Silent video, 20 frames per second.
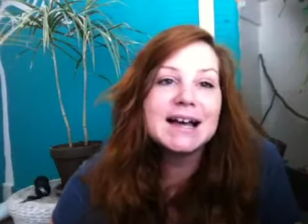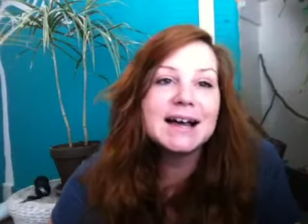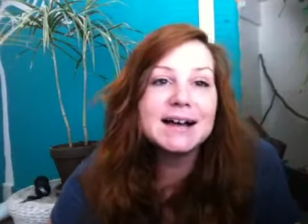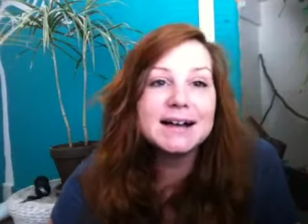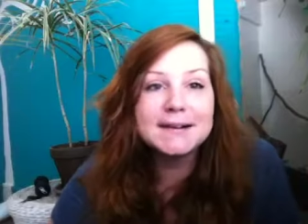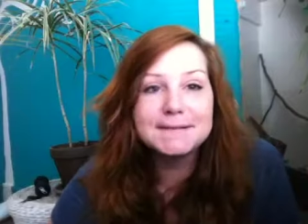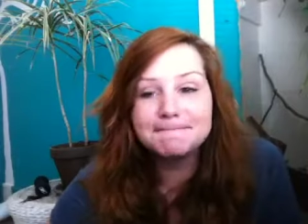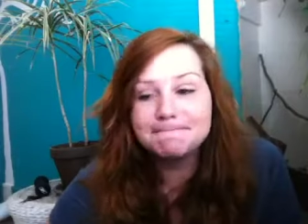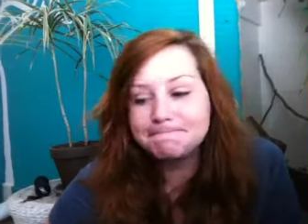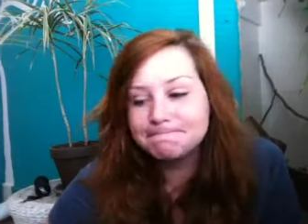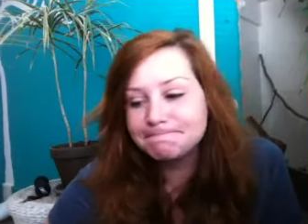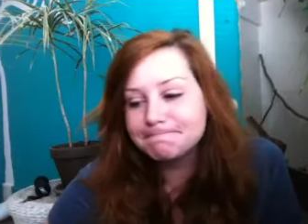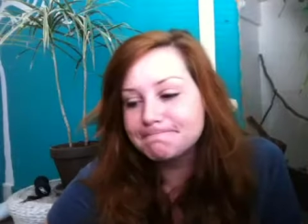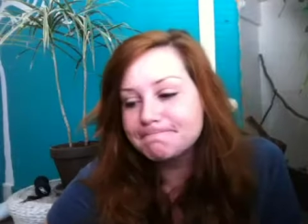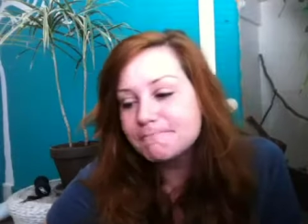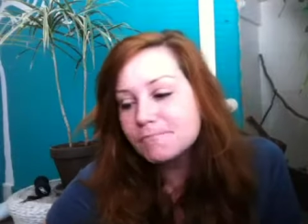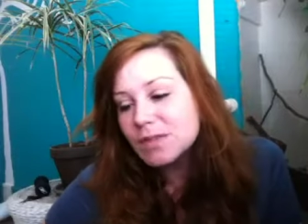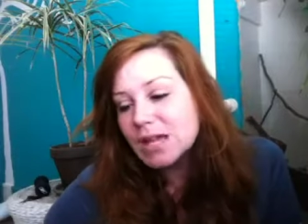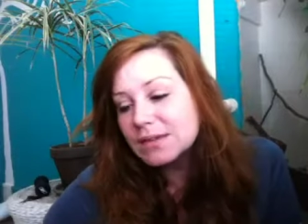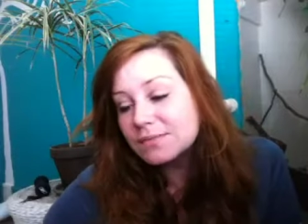Um,
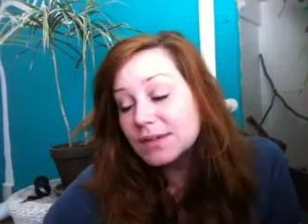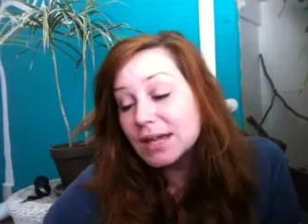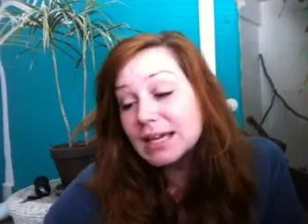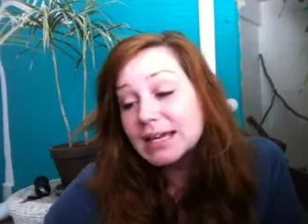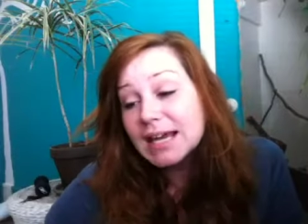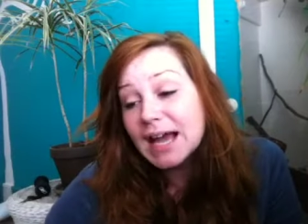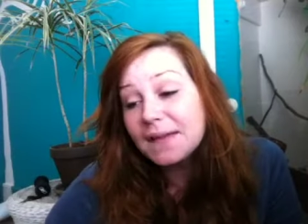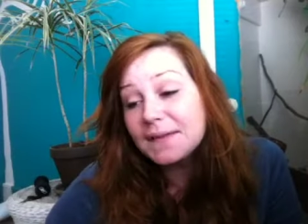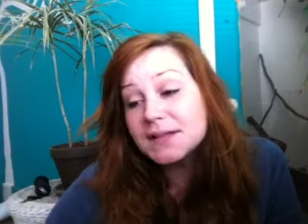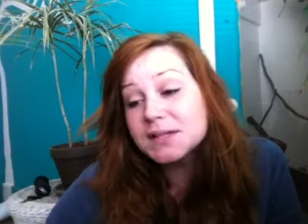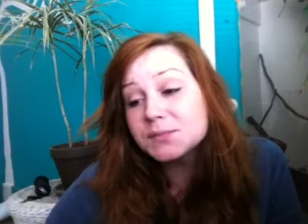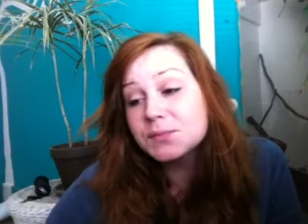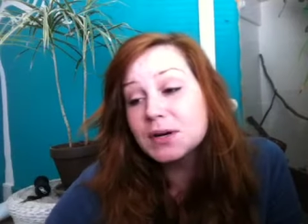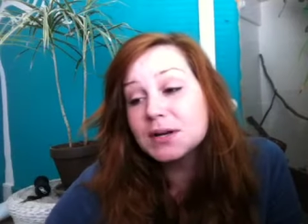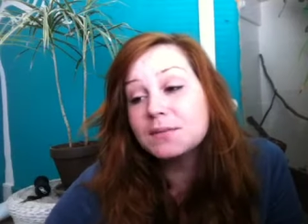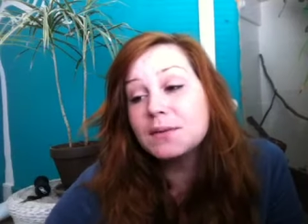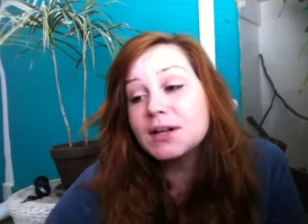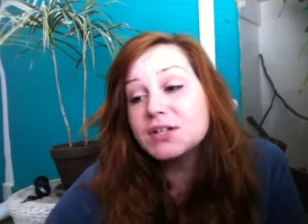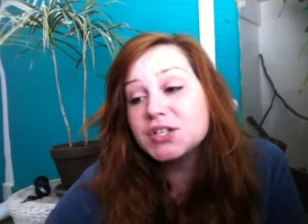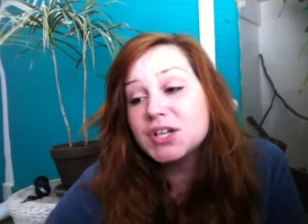and yeah, that's
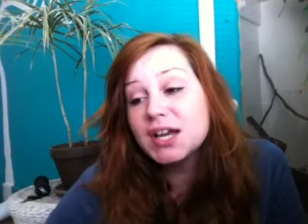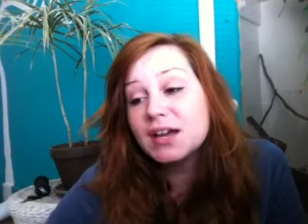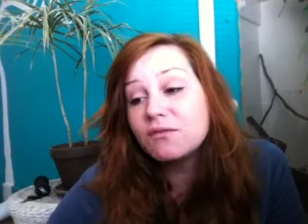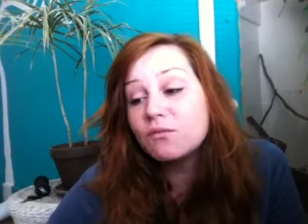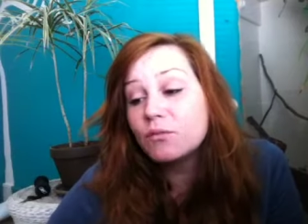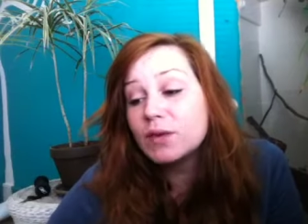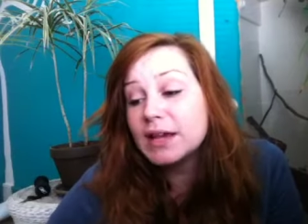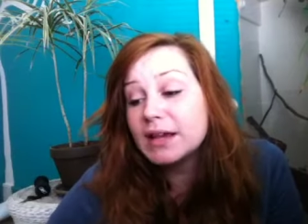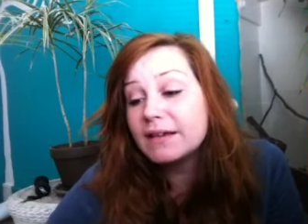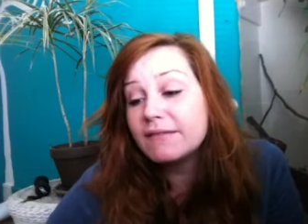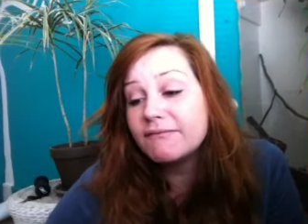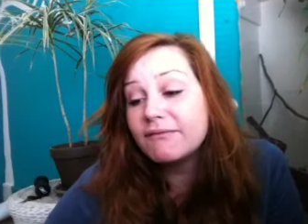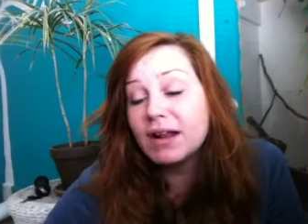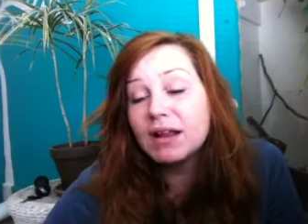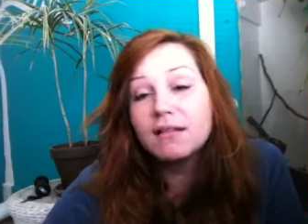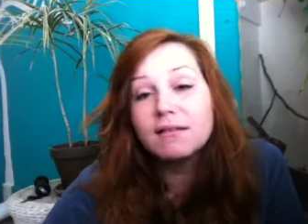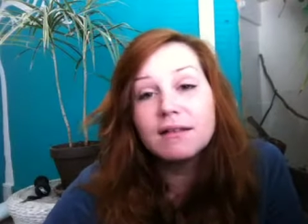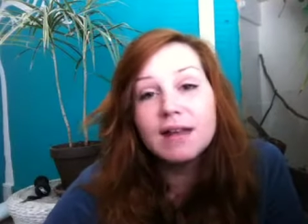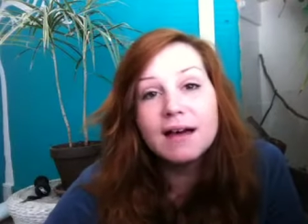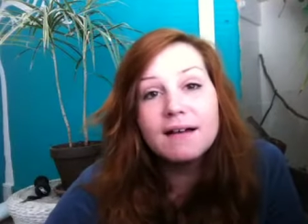pretty much it. We
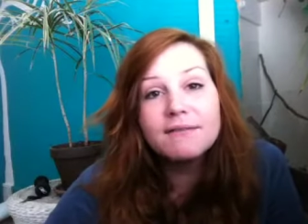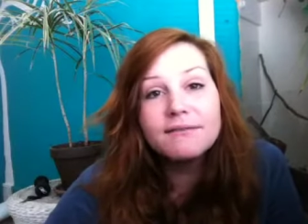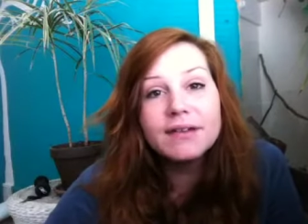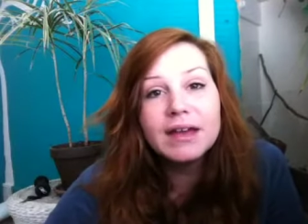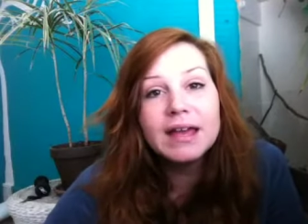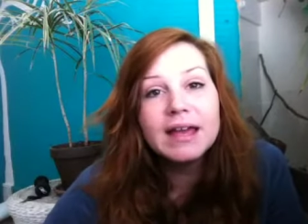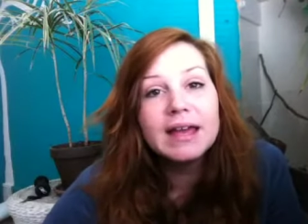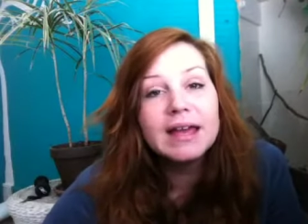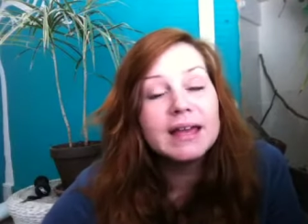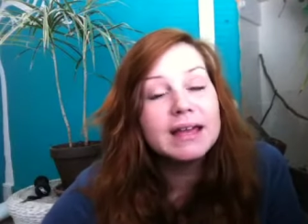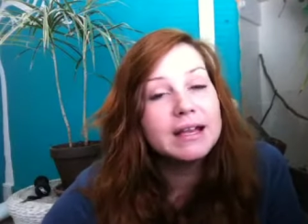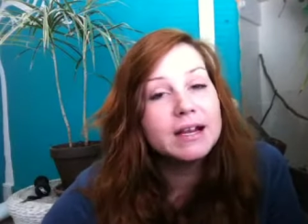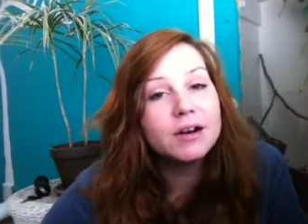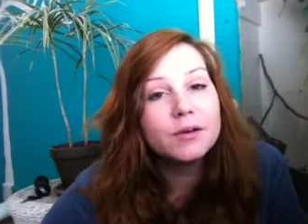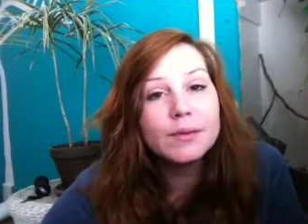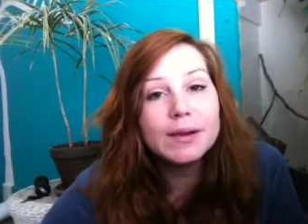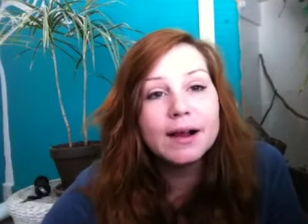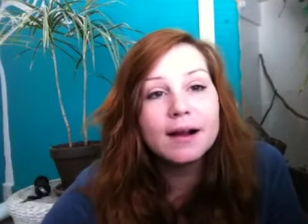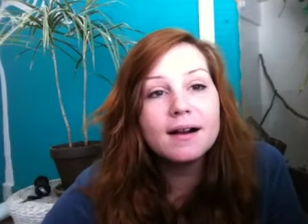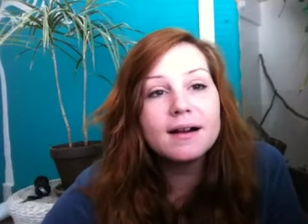fell in love. Here
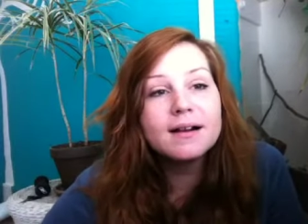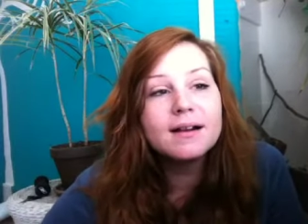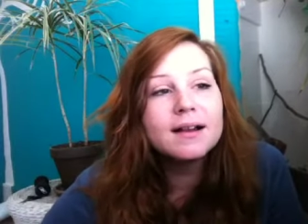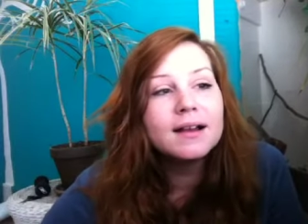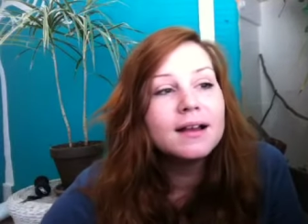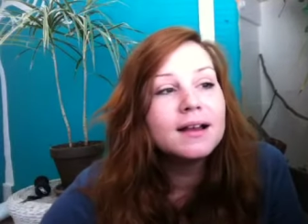we are.